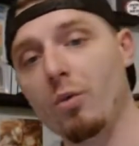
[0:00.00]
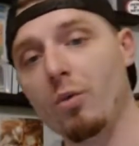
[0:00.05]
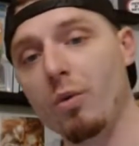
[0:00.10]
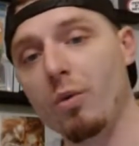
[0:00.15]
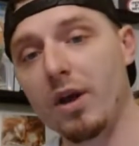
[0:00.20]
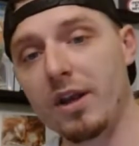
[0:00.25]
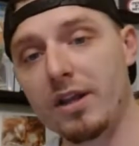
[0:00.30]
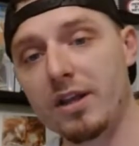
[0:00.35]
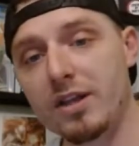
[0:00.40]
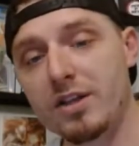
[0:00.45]

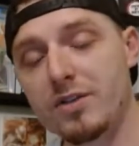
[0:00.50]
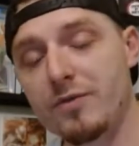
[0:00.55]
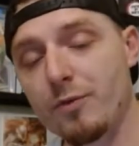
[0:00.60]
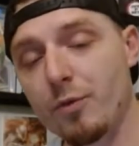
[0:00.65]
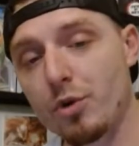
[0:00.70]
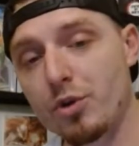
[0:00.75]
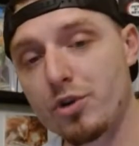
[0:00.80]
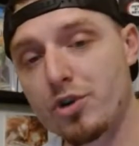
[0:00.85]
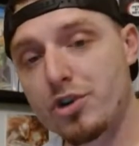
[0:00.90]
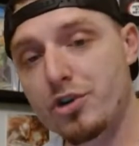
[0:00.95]
what is
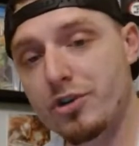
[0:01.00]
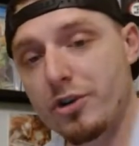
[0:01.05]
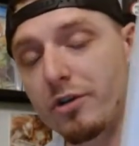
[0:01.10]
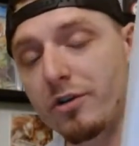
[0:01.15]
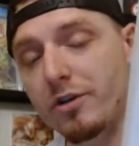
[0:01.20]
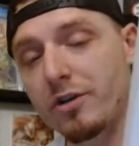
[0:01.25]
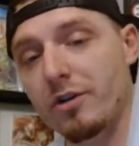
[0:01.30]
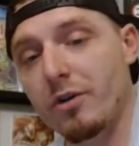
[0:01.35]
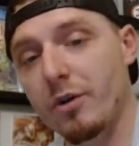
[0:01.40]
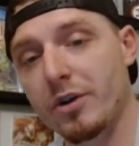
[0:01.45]
for
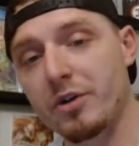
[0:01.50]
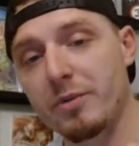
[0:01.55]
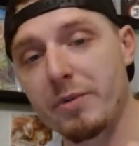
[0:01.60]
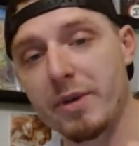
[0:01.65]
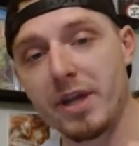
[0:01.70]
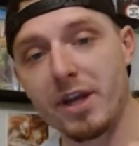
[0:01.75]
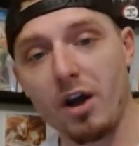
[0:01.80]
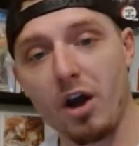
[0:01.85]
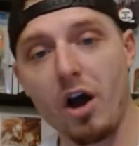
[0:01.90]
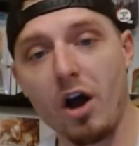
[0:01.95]
certain going to
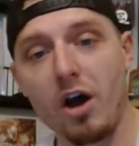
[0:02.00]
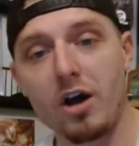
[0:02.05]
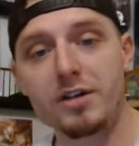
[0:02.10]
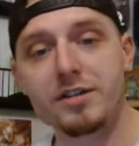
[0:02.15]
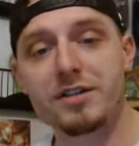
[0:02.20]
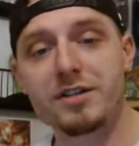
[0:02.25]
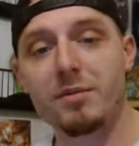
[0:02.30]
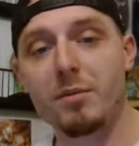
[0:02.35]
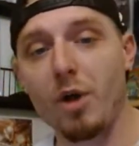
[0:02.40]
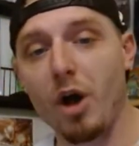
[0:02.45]
be an
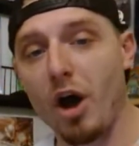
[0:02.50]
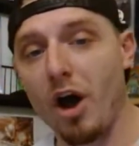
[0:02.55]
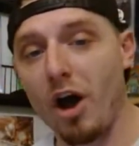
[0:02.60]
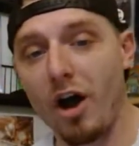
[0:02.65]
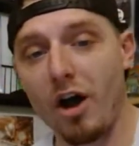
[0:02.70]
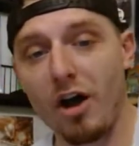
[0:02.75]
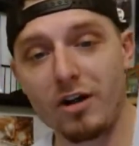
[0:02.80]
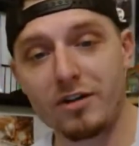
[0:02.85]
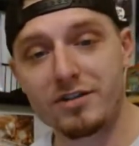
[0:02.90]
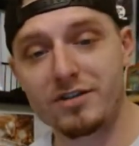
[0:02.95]
awesome,
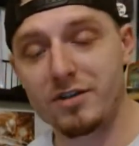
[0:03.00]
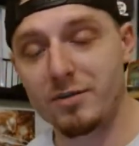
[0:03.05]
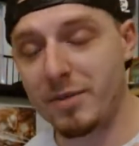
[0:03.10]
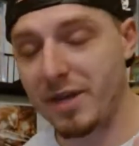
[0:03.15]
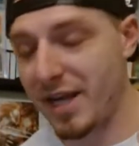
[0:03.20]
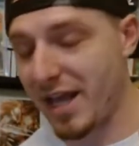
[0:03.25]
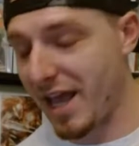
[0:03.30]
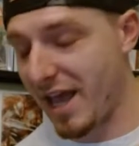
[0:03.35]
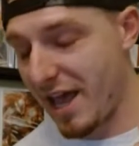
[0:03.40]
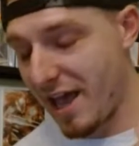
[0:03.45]

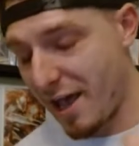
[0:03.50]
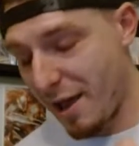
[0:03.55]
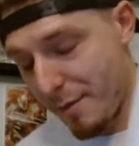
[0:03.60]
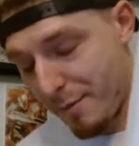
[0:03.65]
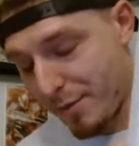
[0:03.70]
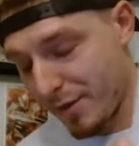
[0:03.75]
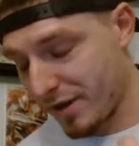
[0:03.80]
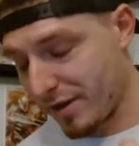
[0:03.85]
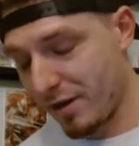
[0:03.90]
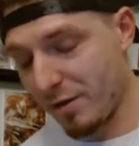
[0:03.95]
and
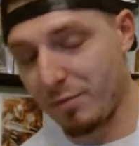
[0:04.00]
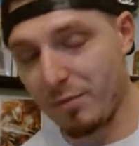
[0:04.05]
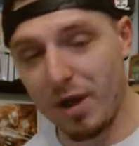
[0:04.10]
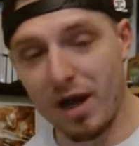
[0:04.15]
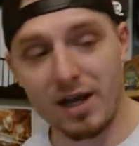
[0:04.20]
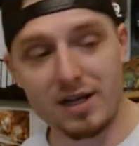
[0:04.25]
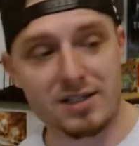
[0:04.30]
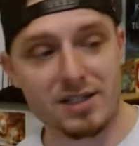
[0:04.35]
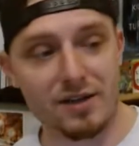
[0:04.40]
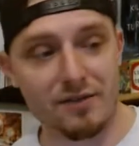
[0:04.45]
epic
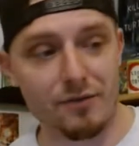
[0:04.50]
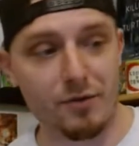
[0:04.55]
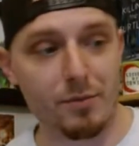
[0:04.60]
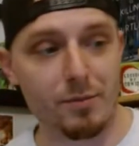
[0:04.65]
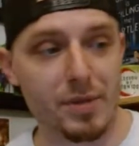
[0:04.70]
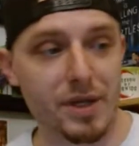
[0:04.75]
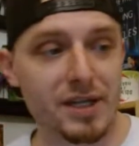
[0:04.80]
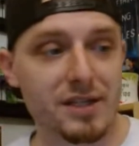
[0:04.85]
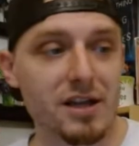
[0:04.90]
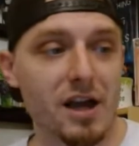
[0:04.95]
unboxing
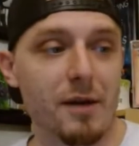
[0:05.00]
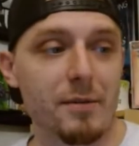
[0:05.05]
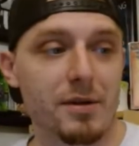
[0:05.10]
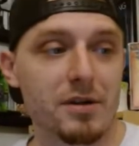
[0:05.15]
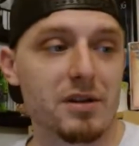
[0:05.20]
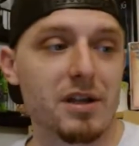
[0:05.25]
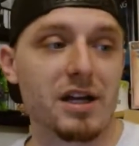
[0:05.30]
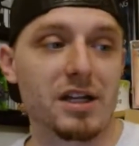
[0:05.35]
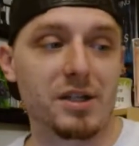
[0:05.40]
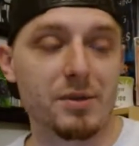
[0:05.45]
from Big Time
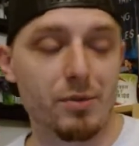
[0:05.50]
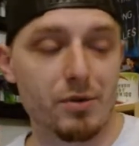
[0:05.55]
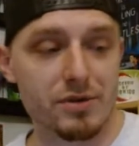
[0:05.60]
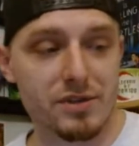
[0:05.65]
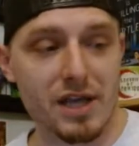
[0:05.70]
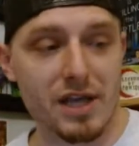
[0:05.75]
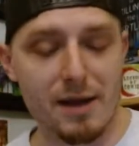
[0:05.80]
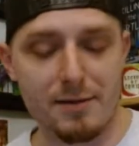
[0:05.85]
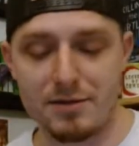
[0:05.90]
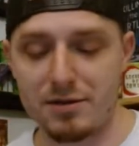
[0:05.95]

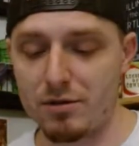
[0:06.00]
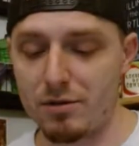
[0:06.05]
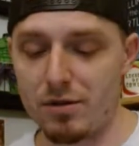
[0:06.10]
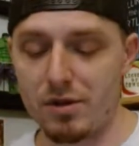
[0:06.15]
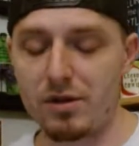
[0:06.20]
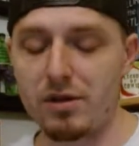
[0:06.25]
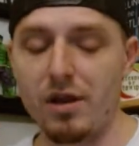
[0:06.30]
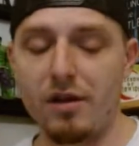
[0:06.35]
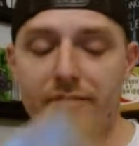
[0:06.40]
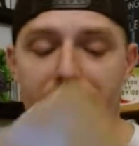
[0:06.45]
Collectibles. I
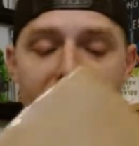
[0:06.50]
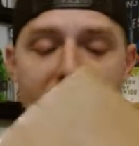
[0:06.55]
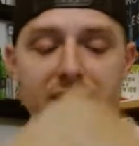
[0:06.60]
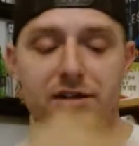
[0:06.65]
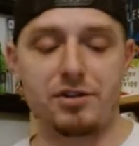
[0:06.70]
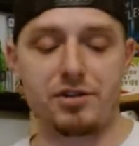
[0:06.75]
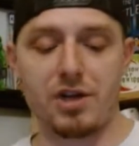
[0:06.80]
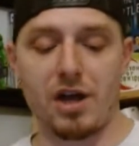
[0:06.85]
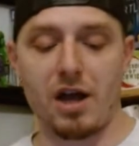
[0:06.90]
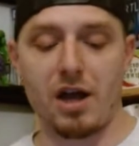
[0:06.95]
absolutely love
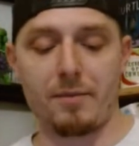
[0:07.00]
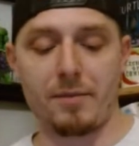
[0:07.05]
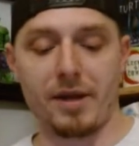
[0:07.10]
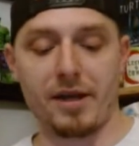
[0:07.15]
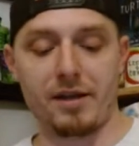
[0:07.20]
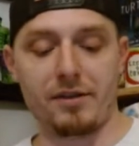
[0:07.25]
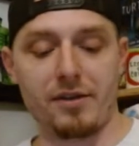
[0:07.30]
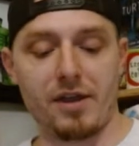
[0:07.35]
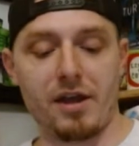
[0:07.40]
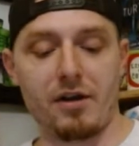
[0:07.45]
that shop,
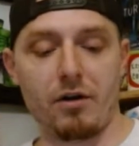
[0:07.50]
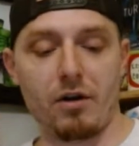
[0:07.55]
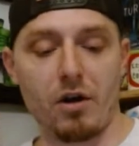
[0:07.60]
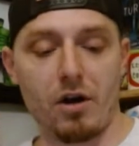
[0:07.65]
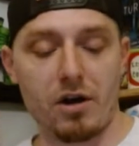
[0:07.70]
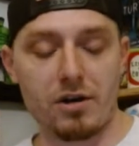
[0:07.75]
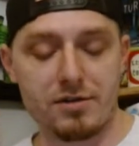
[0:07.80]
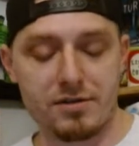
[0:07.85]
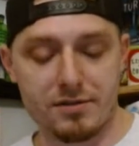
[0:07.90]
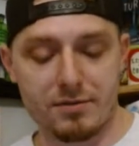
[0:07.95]
man. They are
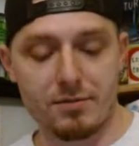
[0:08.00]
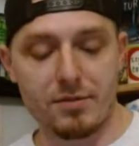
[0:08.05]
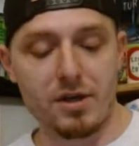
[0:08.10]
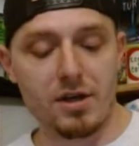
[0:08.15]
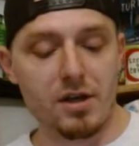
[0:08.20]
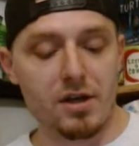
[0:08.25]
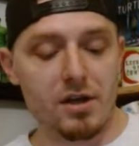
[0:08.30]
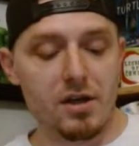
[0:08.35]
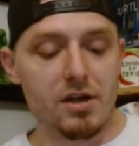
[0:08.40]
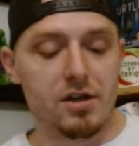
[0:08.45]
awesome.
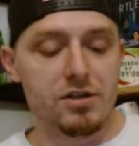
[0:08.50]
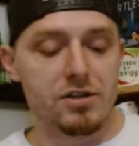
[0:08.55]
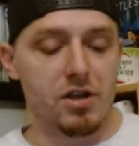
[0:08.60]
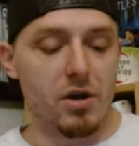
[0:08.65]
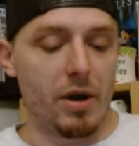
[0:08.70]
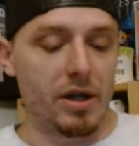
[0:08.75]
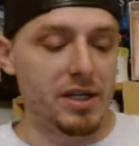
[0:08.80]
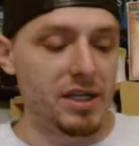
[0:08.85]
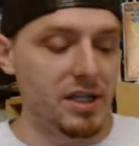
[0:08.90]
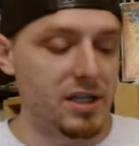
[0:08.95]

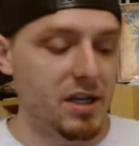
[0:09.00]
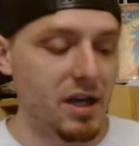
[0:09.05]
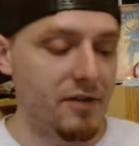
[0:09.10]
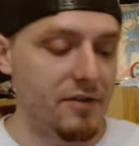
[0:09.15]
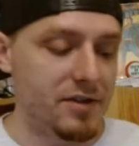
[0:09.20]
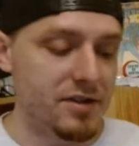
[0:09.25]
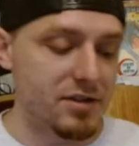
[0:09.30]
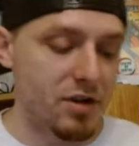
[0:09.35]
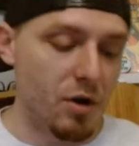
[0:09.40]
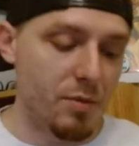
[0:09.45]
So I did
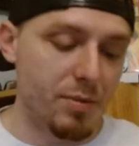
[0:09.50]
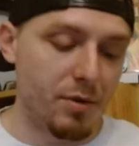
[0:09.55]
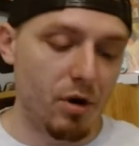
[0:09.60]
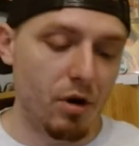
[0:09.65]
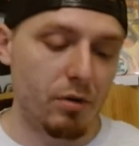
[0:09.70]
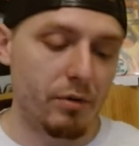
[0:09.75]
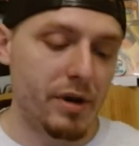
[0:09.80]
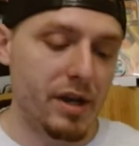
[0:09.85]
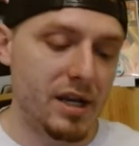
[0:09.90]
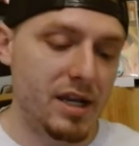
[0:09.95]
cut this open
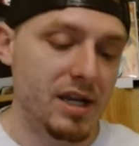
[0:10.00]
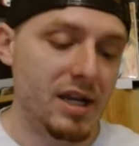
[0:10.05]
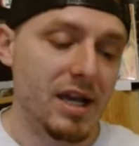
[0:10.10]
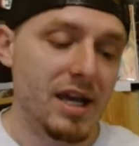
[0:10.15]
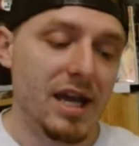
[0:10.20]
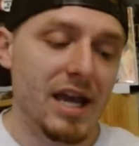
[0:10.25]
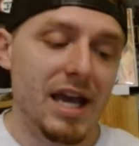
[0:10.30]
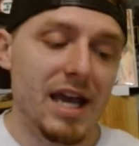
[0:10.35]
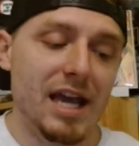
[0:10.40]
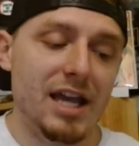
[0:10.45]
already,
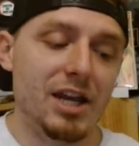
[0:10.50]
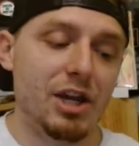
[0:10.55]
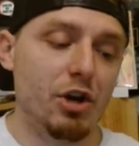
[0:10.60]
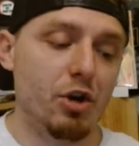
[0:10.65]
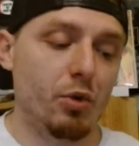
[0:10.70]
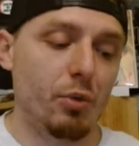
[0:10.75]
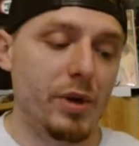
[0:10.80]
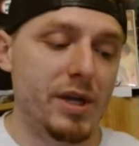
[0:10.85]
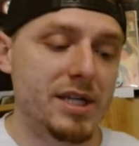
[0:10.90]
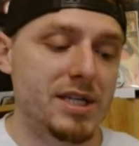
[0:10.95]
and
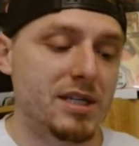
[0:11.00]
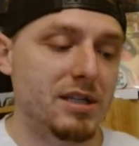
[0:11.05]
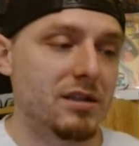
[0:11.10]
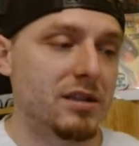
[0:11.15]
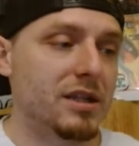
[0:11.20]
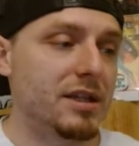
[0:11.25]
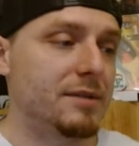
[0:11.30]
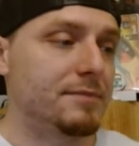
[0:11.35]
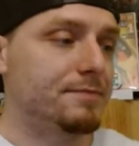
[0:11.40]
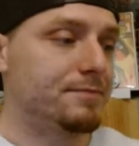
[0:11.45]
here
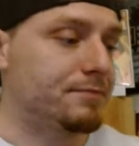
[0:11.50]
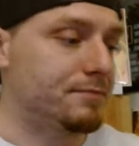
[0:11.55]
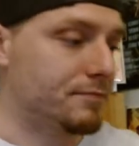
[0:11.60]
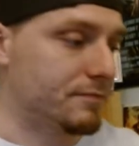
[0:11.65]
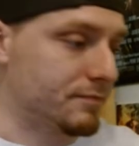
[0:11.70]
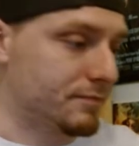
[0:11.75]
recently,